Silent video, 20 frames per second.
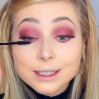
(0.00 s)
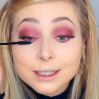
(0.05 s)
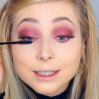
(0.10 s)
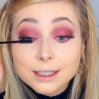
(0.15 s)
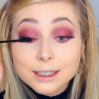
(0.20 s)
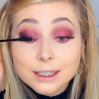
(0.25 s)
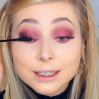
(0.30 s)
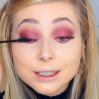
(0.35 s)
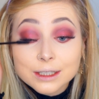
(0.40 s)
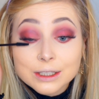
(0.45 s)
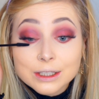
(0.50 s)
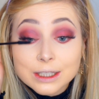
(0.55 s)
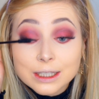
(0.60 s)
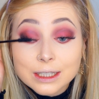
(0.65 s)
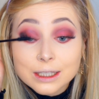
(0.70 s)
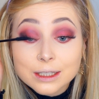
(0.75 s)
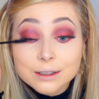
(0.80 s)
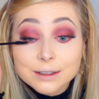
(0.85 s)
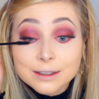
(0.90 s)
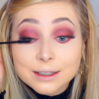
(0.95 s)
gonna
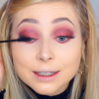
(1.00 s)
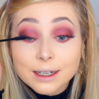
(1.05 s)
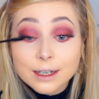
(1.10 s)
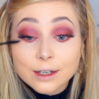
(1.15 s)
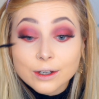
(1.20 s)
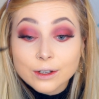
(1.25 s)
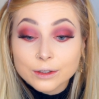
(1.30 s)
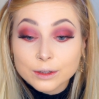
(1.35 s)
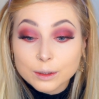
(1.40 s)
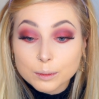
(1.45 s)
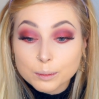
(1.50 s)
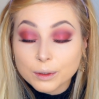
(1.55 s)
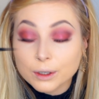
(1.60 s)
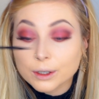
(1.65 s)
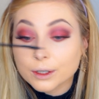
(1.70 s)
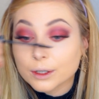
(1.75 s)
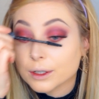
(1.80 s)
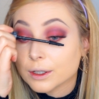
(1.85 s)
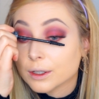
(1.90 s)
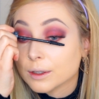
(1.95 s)
literally use it on the
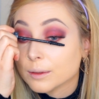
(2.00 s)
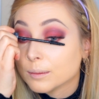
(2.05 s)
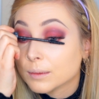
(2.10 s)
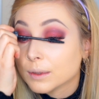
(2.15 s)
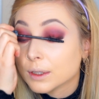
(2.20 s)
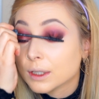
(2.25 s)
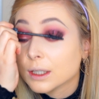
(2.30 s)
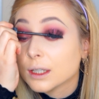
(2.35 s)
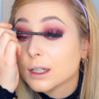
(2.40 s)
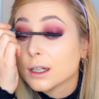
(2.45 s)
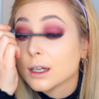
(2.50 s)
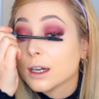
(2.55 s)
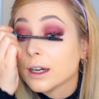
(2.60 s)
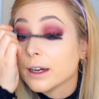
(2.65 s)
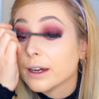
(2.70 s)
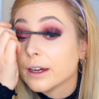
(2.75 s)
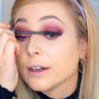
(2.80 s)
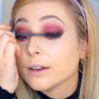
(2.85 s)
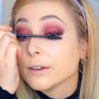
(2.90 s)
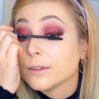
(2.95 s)
bottom
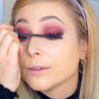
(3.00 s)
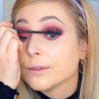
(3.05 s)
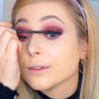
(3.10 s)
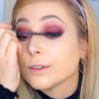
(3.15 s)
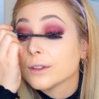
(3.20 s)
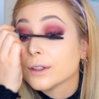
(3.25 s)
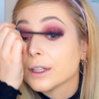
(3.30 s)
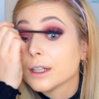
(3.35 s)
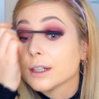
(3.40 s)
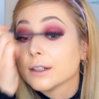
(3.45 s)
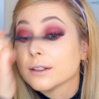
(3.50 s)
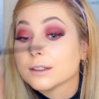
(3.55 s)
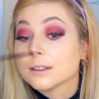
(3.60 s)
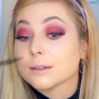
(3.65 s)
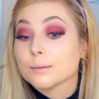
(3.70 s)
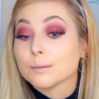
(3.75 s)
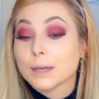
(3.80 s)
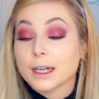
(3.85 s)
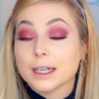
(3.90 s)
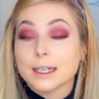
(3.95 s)

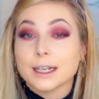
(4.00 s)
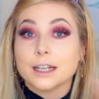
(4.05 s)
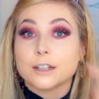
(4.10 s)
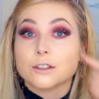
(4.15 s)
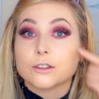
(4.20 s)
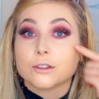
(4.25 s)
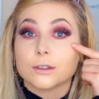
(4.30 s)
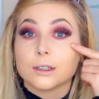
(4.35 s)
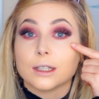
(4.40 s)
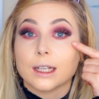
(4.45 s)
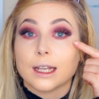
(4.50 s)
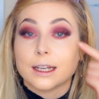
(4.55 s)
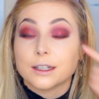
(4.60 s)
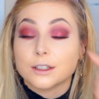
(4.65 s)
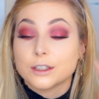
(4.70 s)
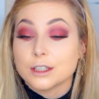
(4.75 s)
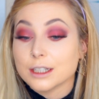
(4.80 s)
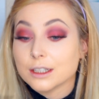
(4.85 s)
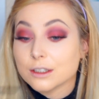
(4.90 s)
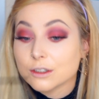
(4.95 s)
of my natural
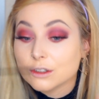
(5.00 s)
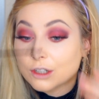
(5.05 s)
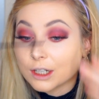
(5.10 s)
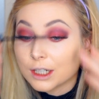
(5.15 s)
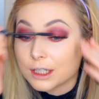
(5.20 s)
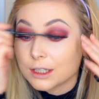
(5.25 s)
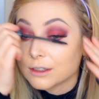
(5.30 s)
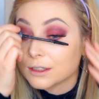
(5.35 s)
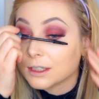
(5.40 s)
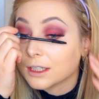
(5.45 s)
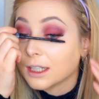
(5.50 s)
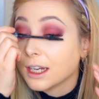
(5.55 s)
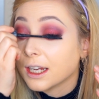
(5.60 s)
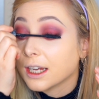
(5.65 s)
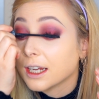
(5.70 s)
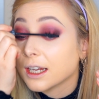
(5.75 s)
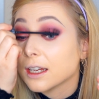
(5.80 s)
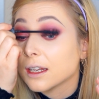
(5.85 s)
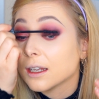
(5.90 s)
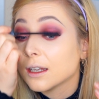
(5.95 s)
lashes. Try not to
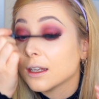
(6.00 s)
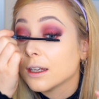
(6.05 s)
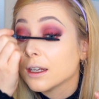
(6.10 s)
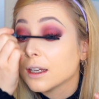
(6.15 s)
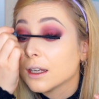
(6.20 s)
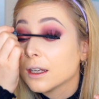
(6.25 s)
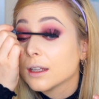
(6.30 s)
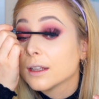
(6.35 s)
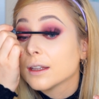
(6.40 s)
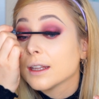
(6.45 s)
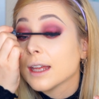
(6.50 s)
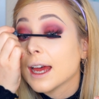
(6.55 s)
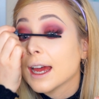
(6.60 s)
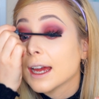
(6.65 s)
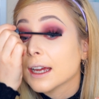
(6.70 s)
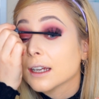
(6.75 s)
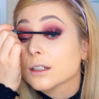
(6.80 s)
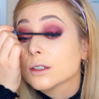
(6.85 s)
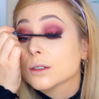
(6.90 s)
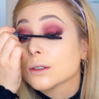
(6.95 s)
hit the
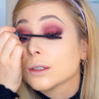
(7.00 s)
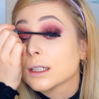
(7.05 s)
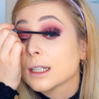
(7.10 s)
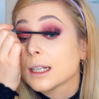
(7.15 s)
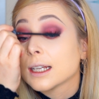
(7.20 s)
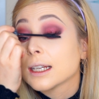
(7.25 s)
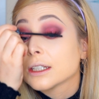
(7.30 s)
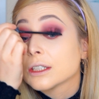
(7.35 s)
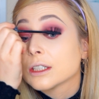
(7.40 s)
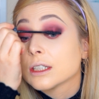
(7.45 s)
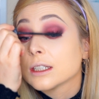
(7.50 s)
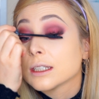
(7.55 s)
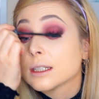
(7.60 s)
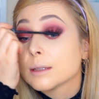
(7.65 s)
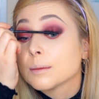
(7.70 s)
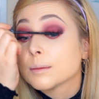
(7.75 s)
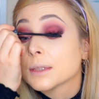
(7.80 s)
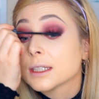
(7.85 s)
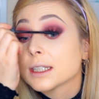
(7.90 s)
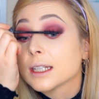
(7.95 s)
actual lashes
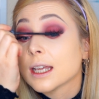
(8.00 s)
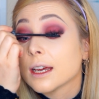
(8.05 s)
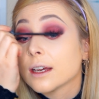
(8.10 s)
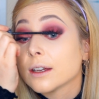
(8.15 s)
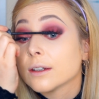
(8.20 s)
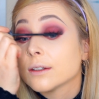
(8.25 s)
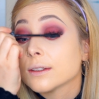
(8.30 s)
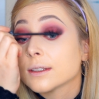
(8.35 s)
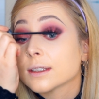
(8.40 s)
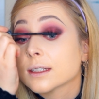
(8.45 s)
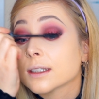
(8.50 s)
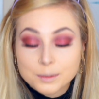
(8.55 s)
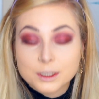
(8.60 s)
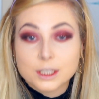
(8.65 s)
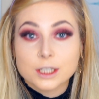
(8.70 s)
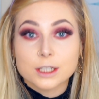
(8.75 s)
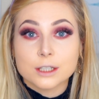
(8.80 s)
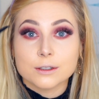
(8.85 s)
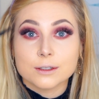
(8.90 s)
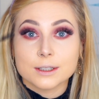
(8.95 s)
themselves. I'm
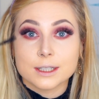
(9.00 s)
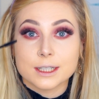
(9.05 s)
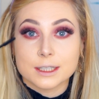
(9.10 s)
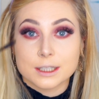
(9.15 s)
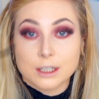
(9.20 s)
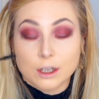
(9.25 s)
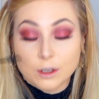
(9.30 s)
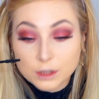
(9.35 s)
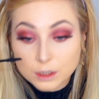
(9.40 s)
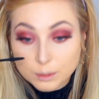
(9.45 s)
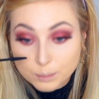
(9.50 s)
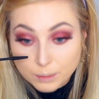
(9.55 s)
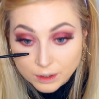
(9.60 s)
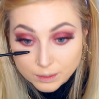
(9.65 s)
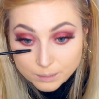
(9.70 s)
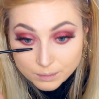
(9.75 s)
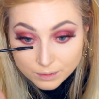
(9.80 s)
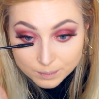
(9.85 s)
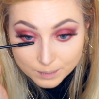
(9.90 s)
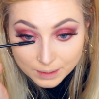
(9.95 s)
gonna use this on the
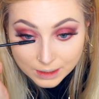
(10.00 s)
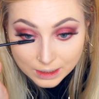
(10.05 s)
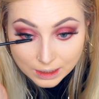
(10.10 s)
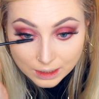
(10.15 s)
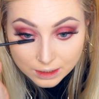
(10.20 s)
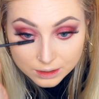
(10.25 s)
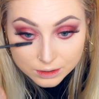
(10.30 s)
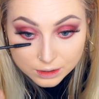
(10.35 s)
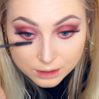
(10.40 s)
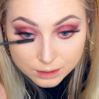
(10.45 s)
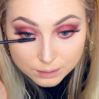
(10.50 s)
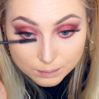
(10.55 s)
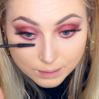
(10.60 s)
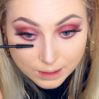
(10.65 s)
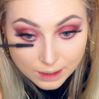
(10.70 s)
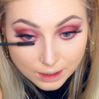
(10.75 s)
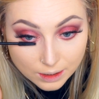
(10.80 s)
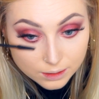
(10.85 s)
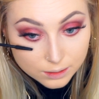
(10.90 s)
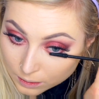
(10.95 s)
bottom of my lash as
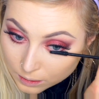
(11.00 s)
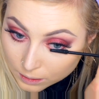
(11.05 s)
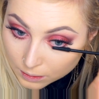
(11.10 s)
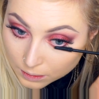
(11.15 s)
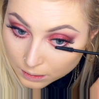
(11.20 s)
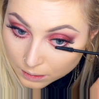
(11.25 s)
well.